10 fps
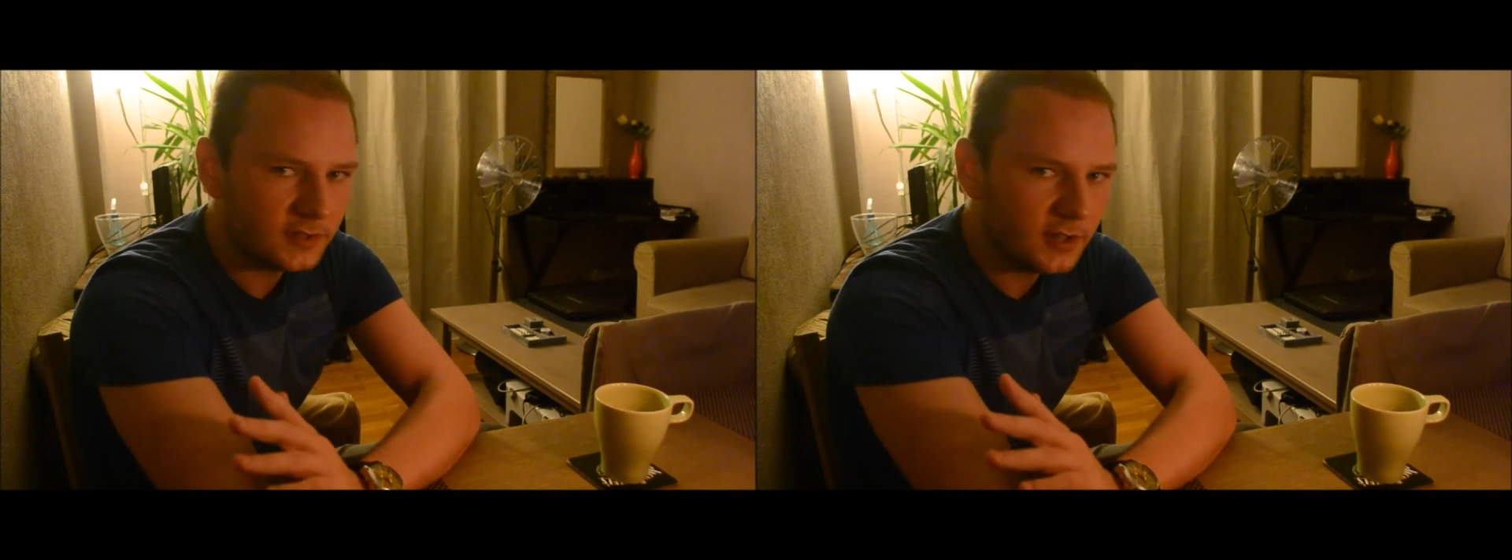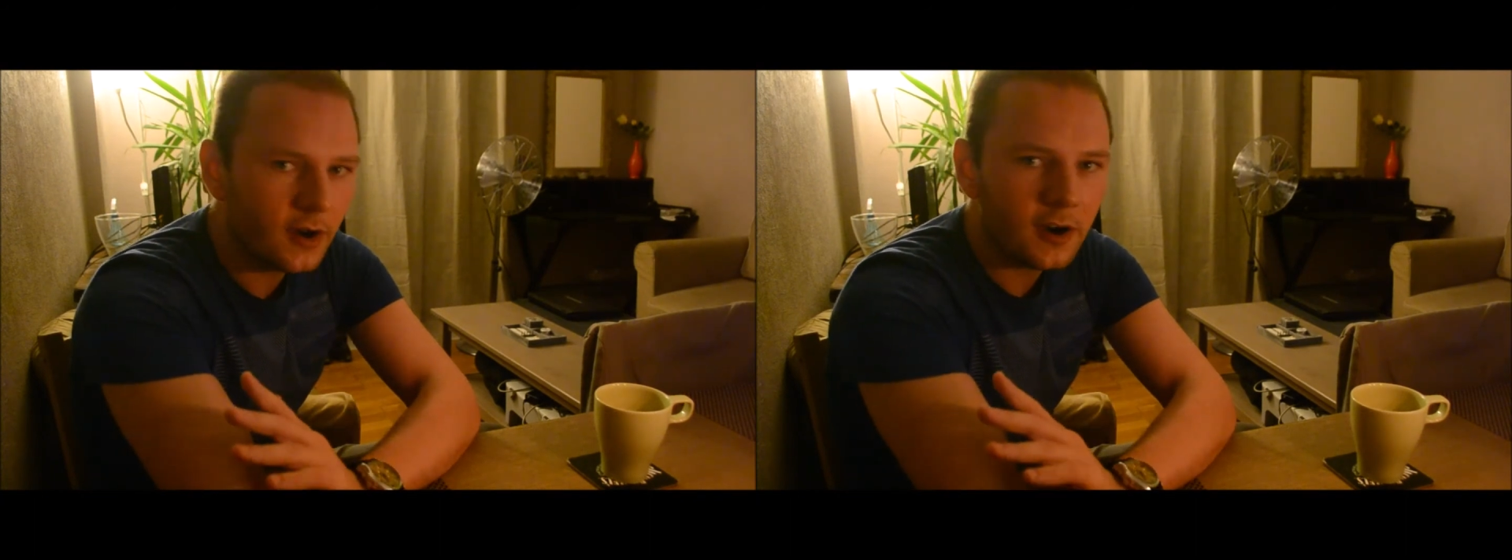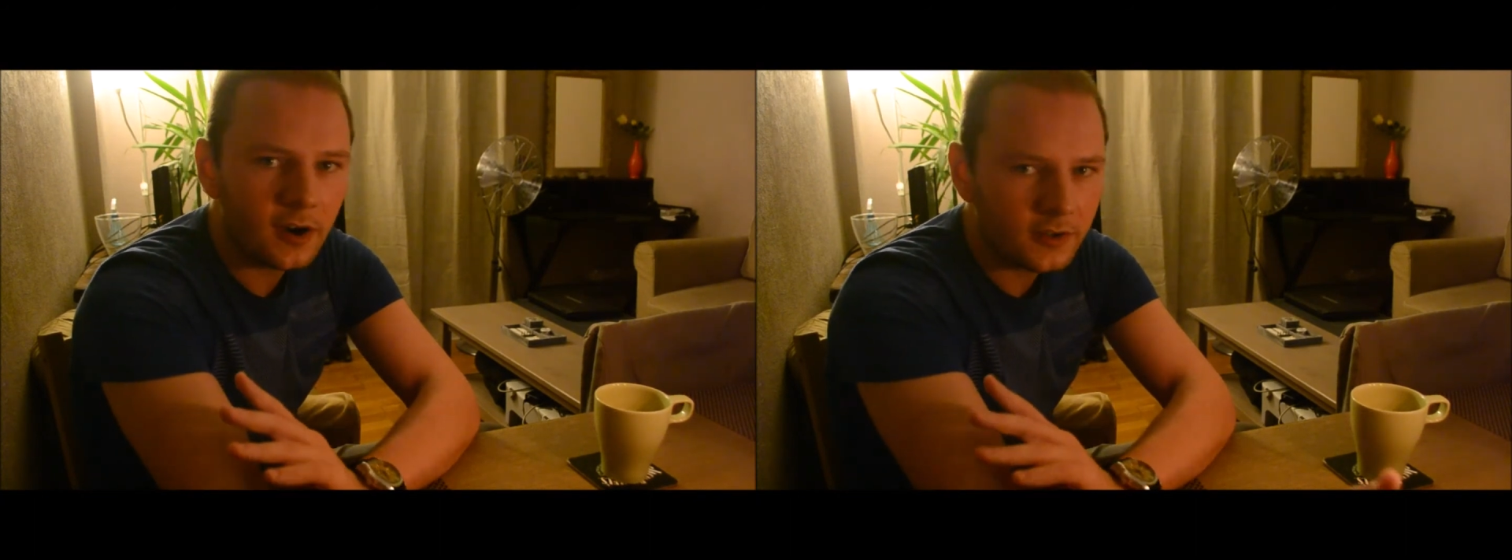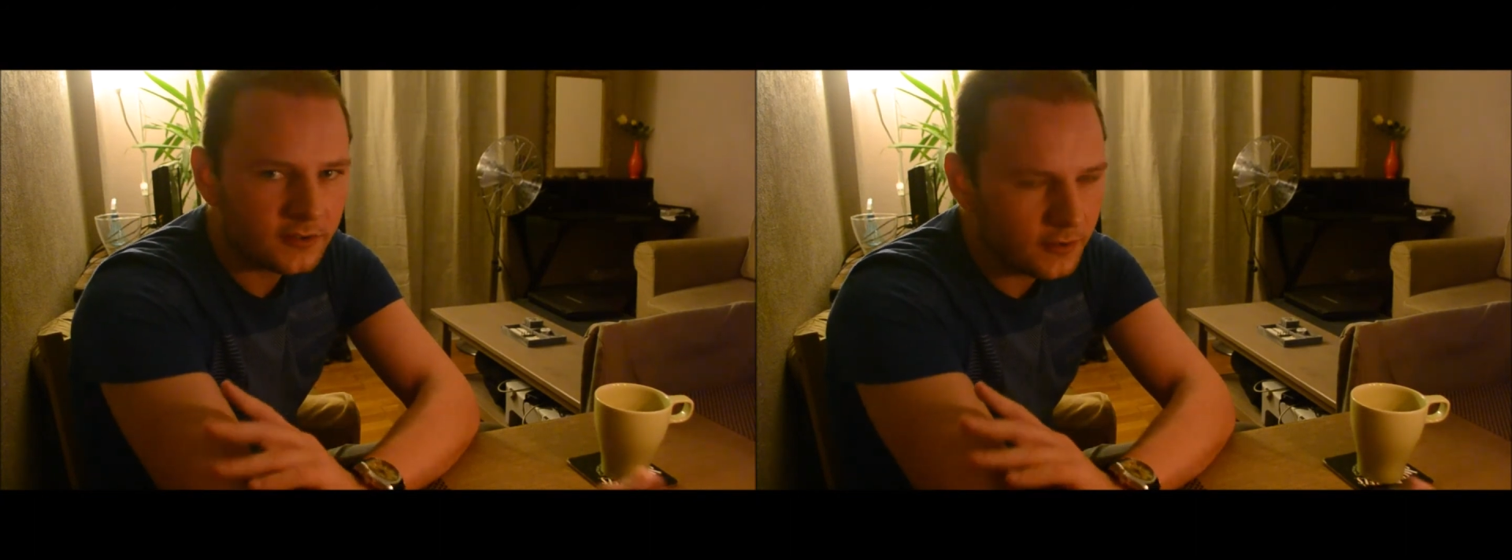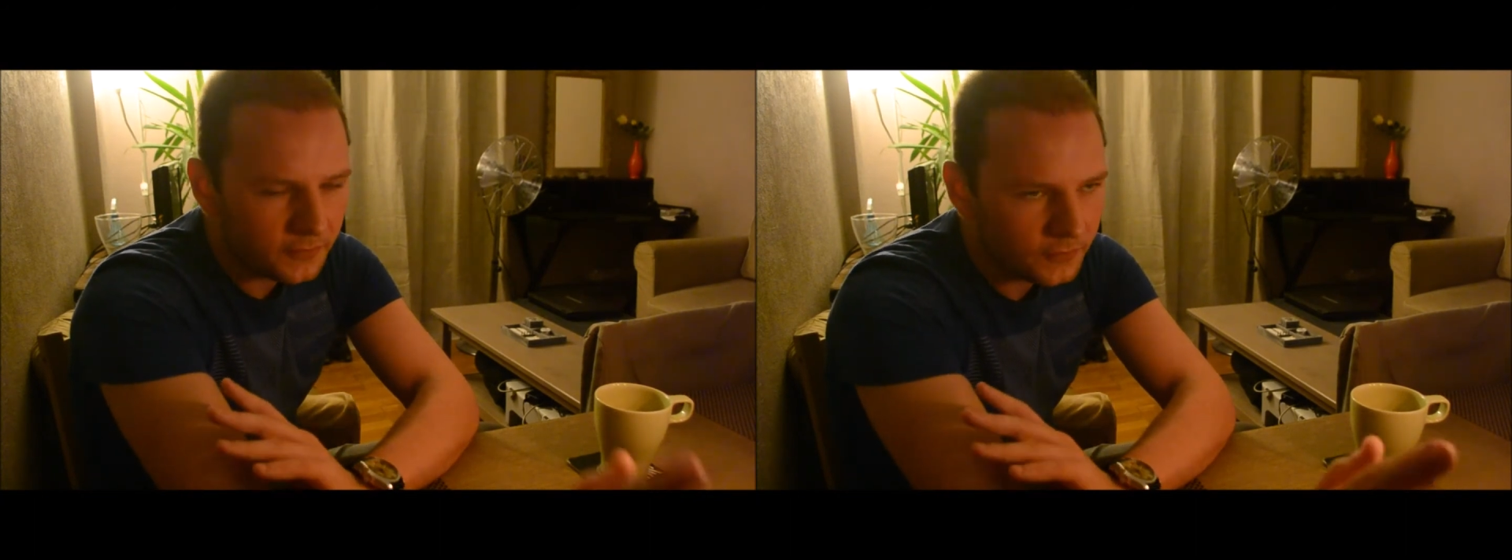the arts,
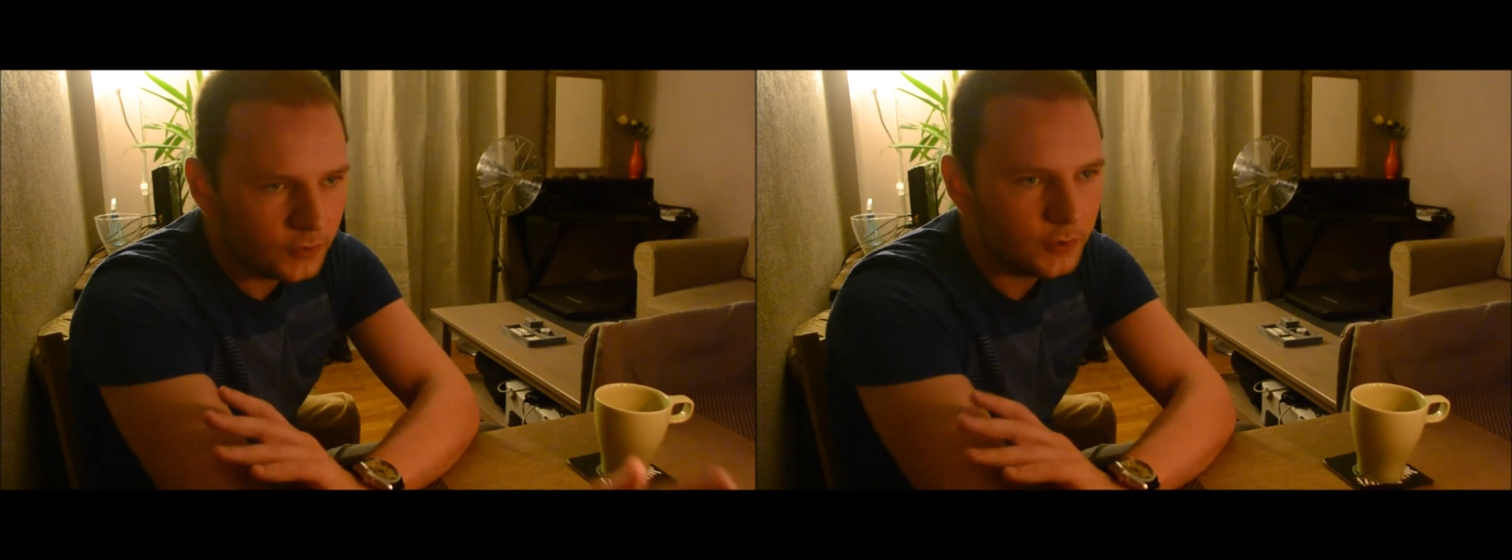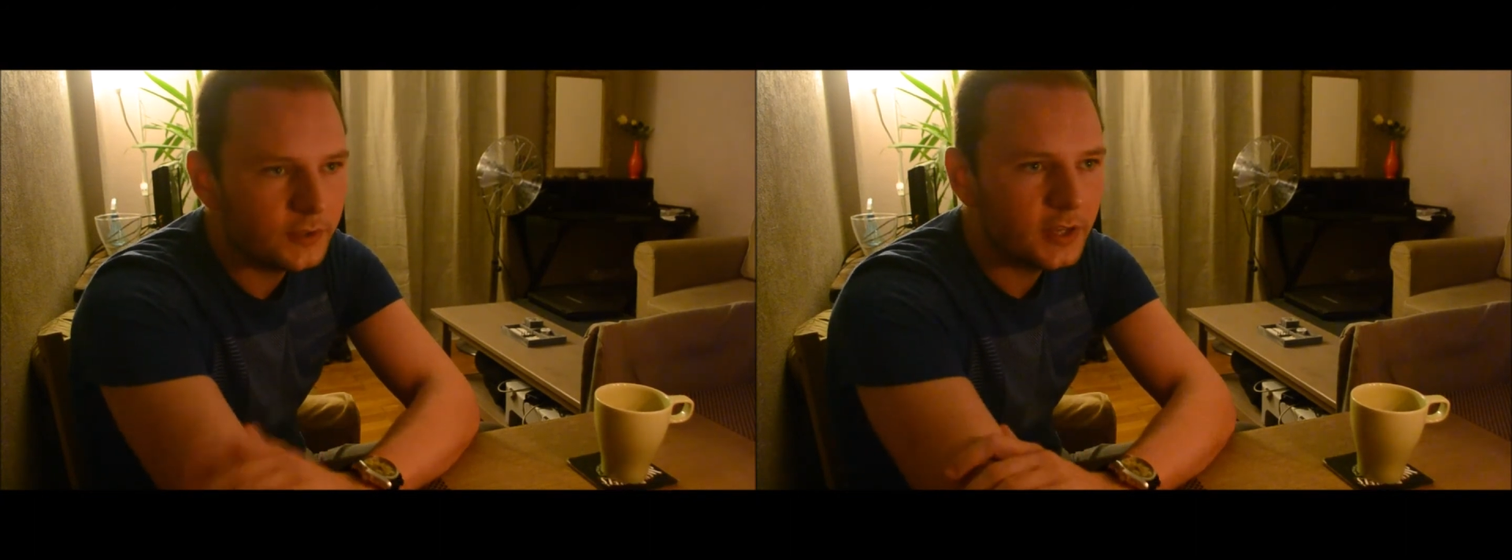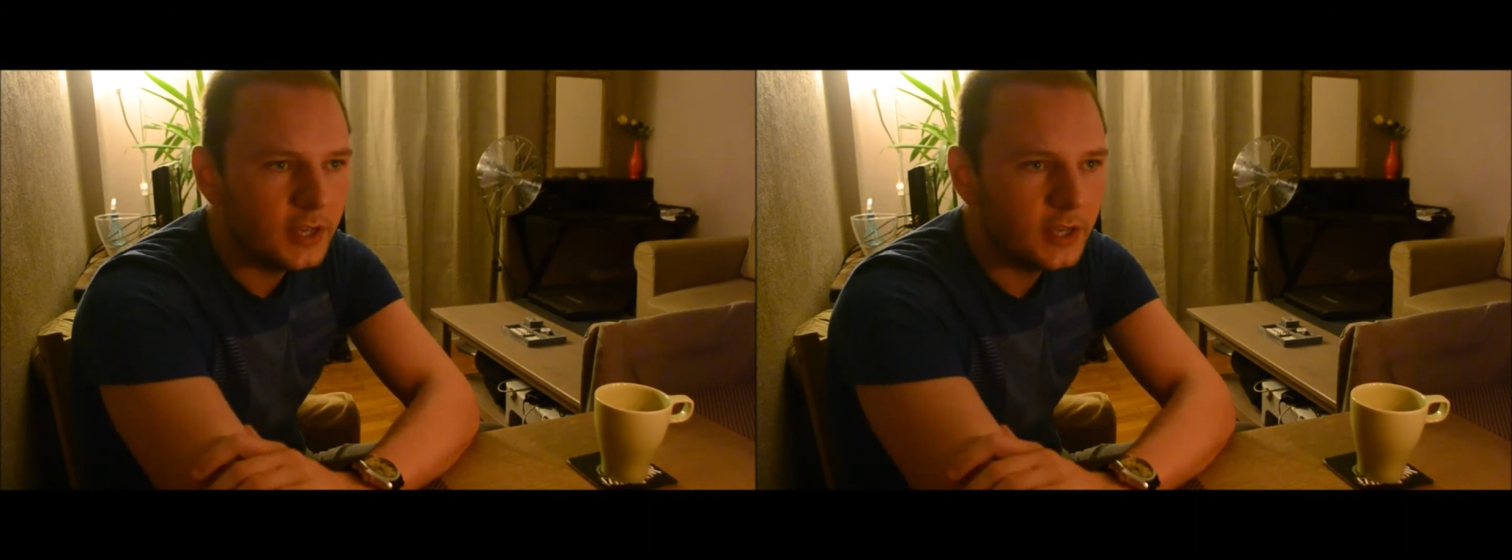the food.